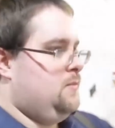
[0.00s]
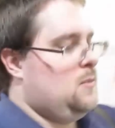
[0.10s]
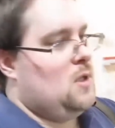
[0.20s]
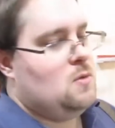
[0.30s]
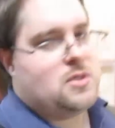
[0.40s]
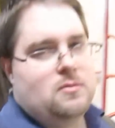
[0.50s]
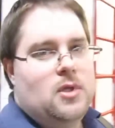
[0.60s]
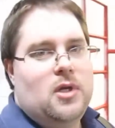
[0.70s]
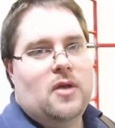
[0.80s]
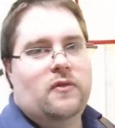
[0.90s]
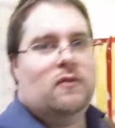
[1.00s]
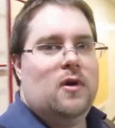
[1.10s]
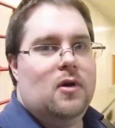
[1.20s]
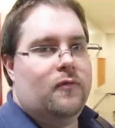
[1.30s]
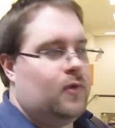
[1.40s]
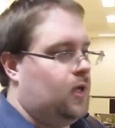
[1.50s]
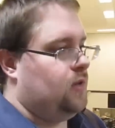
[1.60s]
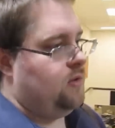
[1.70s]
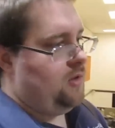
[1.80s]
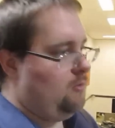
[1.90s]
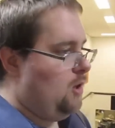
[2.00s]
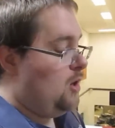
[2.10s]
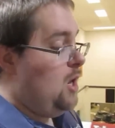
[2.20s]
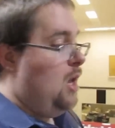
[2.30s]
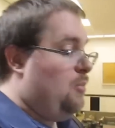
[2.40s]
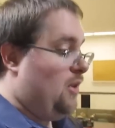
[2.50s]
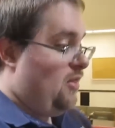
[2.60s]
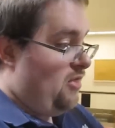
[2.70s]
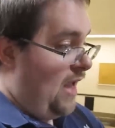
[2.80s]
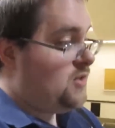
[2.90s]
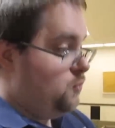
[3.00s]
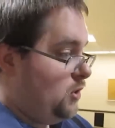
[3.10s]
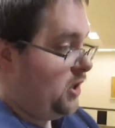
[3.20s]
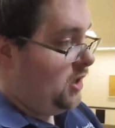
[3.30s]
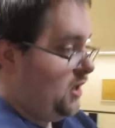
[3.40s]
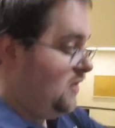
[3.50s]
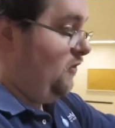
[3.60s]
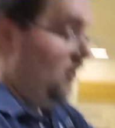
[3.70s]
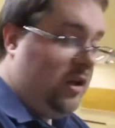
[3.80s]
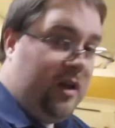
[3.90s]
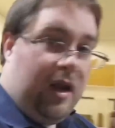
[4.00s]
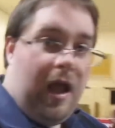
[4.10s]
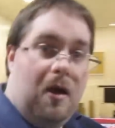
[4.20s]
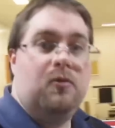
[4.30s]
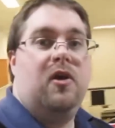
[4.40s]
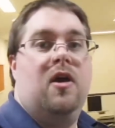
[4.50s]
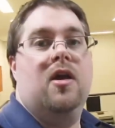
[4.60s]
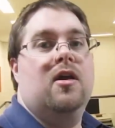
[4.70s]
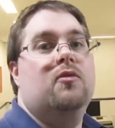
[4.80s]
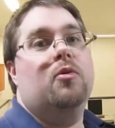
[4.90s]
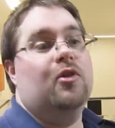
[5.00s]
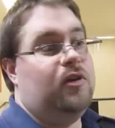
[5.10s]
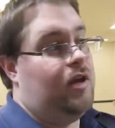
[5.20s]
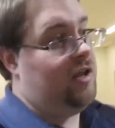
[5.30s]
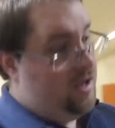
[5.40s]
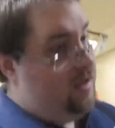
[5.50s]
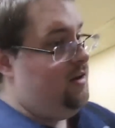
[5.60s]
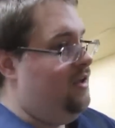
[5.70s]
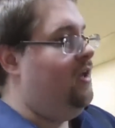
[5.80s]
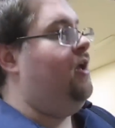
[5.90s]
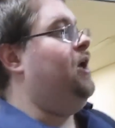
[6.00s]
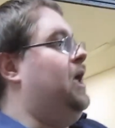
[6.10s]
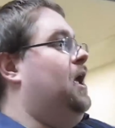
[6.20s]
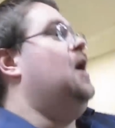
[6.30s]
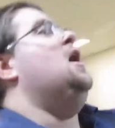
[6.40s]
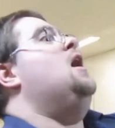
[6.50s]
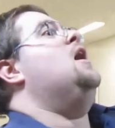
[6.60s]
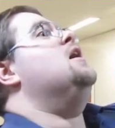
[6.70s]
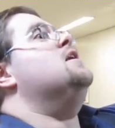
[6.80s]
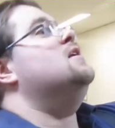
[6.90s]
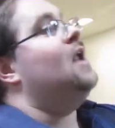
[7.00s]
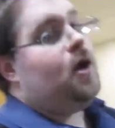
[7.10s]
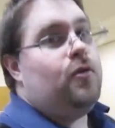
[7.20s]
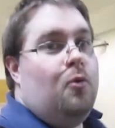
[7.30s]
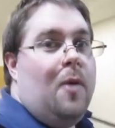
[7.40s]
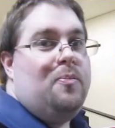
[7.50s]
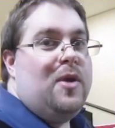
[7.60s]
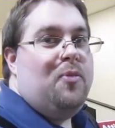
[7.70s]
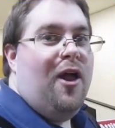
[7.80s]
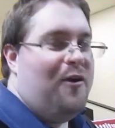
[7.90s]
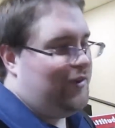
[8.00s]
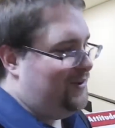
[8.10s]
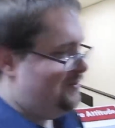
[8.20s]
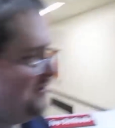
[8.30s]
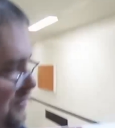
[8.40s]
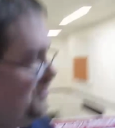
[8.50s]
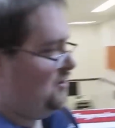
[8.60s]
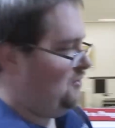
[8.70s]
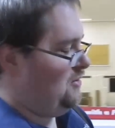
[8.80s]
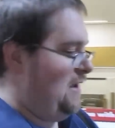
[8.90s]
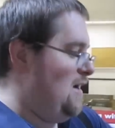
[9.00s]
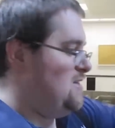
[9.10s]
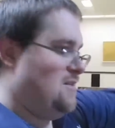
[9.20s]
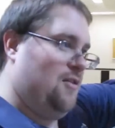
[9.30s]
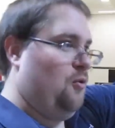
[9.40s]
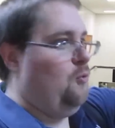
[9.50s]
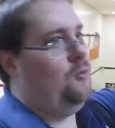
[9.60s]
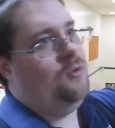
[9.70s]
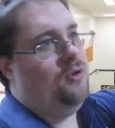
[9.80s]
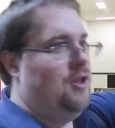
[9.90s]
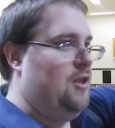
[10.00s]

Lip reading: it wasn't really necessary to get the thing running. But that's working. It's sending data out, it's pulling data in. Now the web people have to do their thing that ties the whole